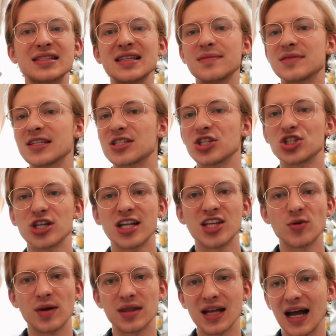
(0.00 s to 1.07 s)

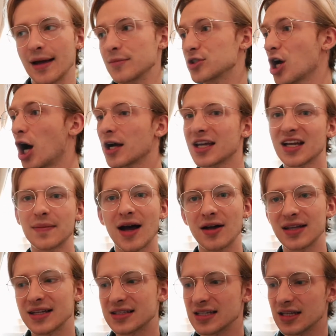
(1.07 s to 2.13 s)
disingenuous that I'm talking about
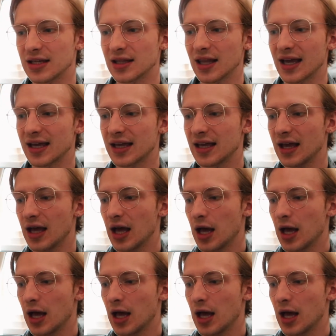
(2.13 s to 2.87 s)
it to like